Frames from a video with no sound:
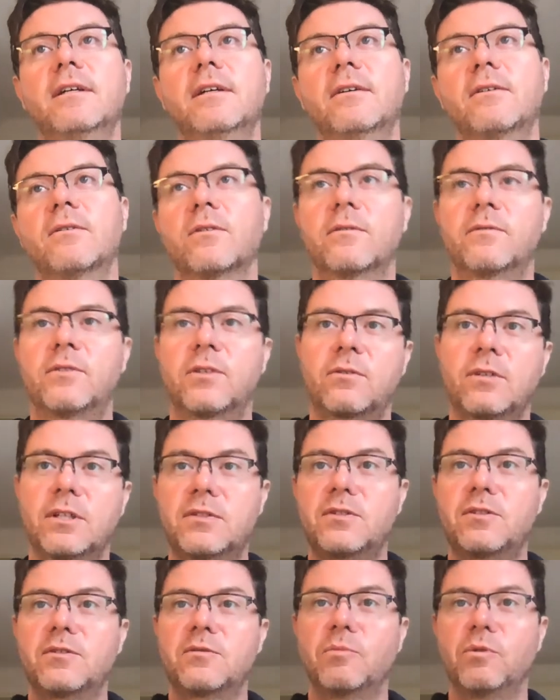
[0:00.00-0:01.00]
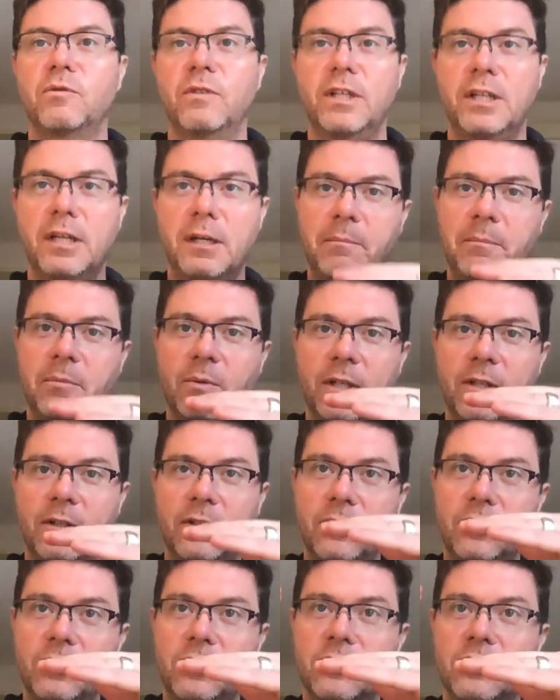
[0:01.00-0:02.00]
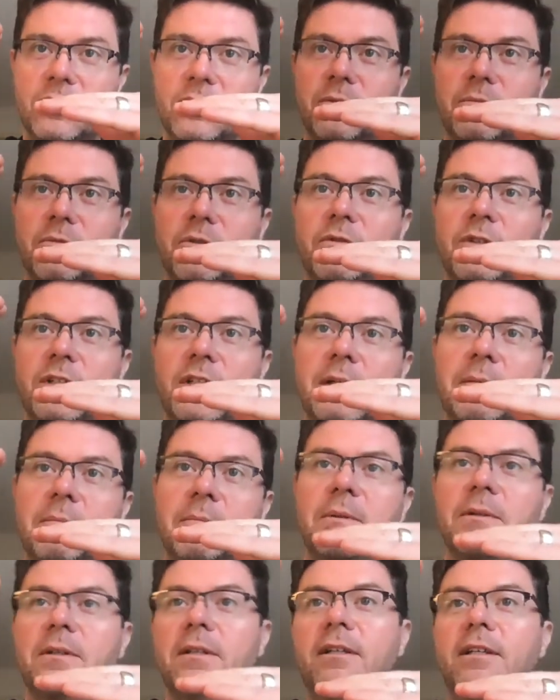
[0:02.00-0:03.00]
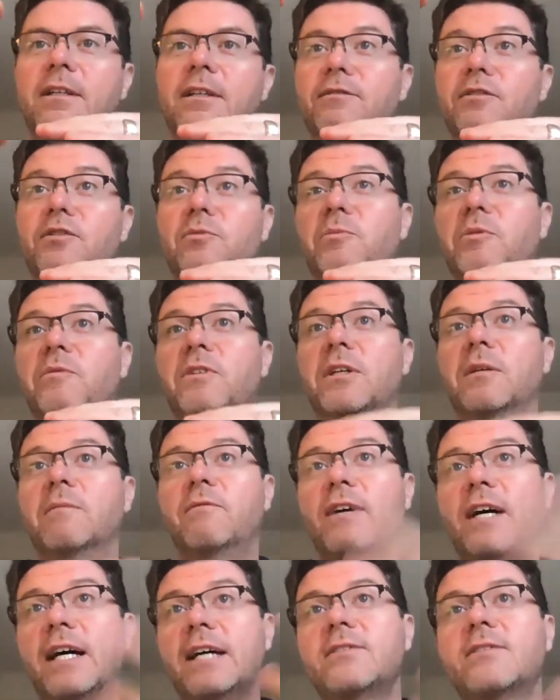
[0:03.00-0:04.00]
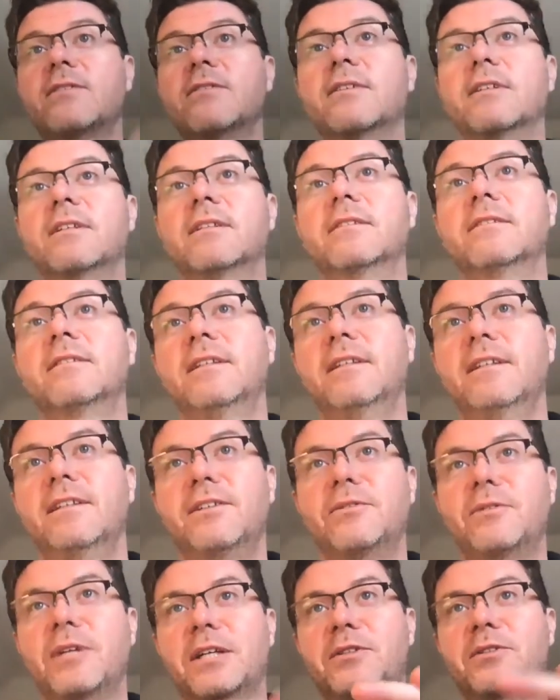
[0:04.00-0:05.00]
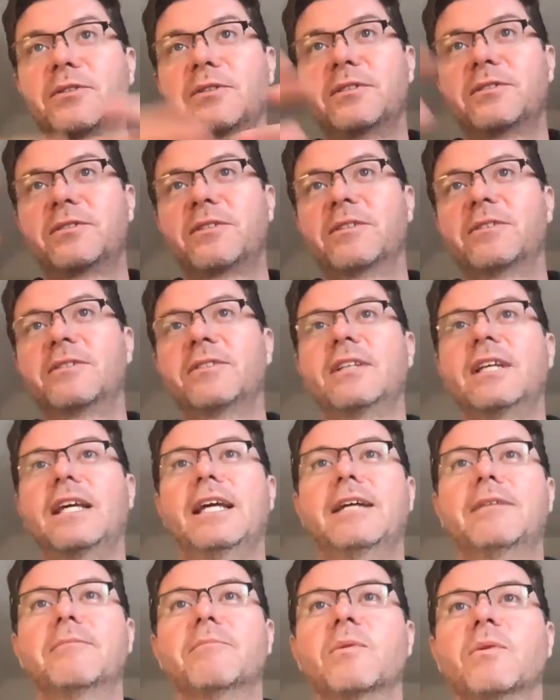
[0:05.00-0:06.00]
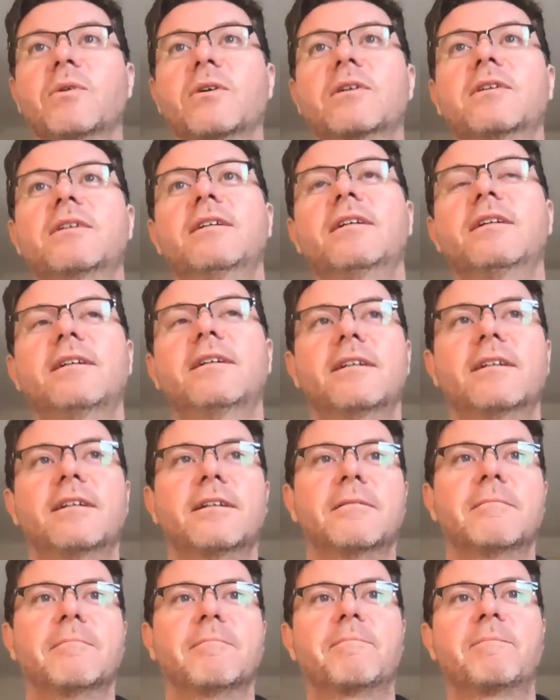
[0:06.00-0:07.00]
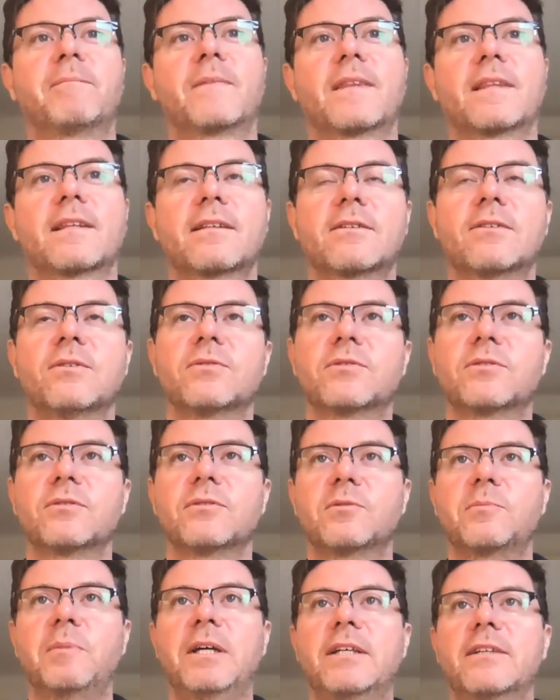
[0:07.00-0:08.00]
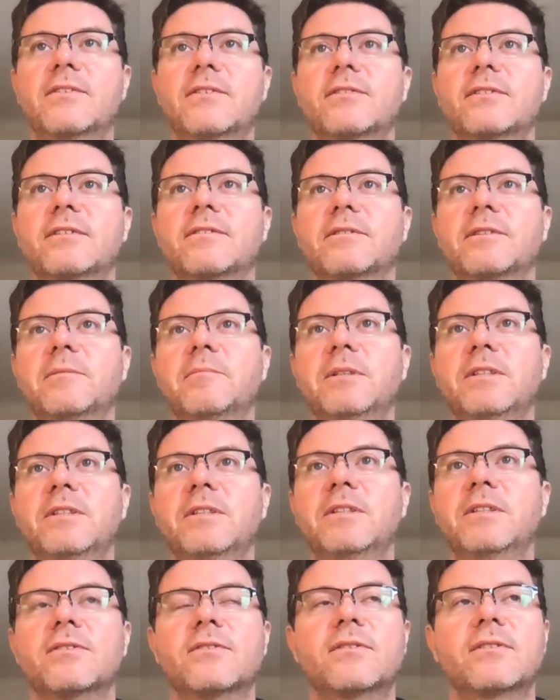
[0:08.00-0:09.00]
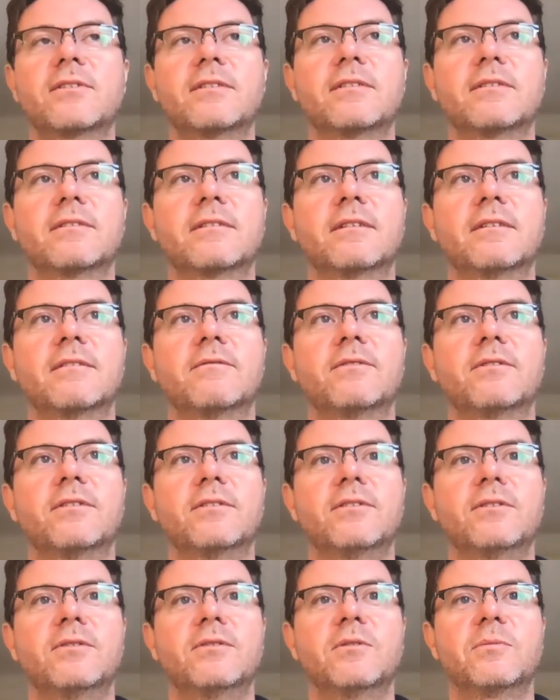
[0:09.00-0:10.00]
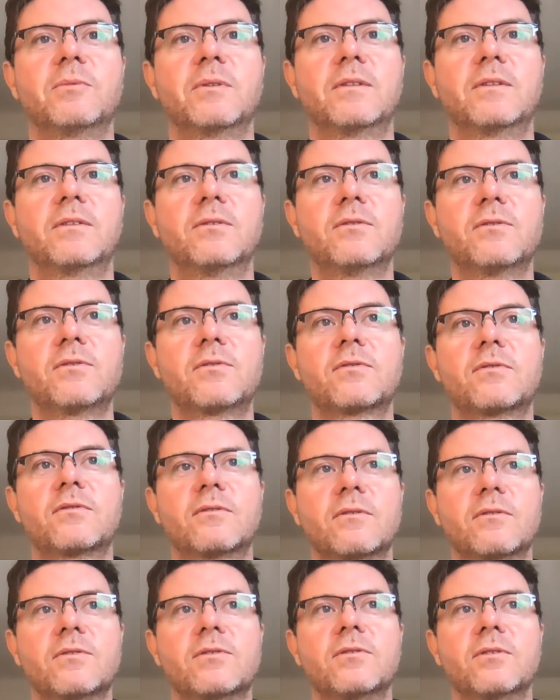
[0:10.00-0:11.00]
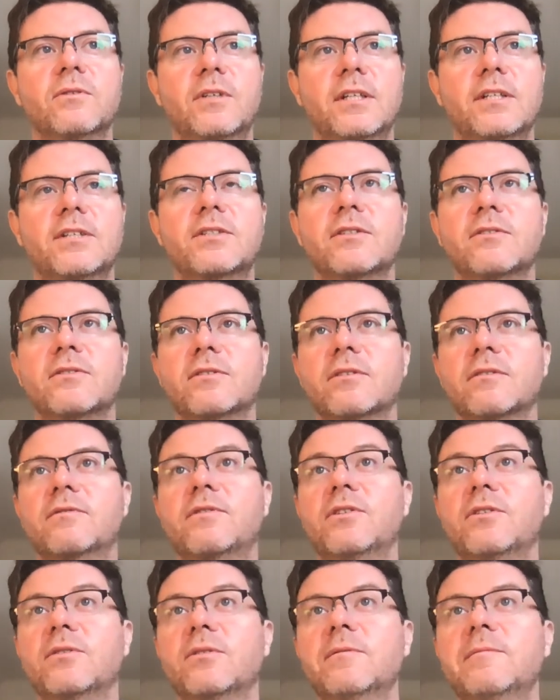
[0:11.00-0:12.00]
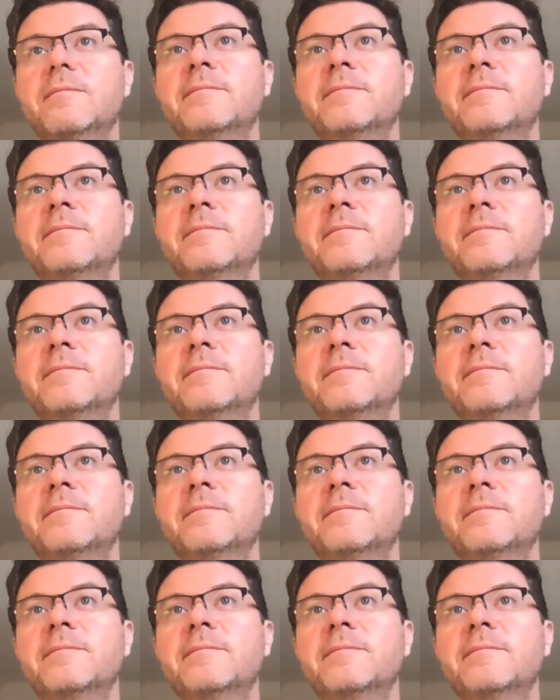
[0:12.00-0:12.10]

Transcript: Or if the crust is moving up while the ocean's still moving up, if it's moving up faster, then you actually start to gain more coastal space, on the beaches and for the dunes. But those locations are few.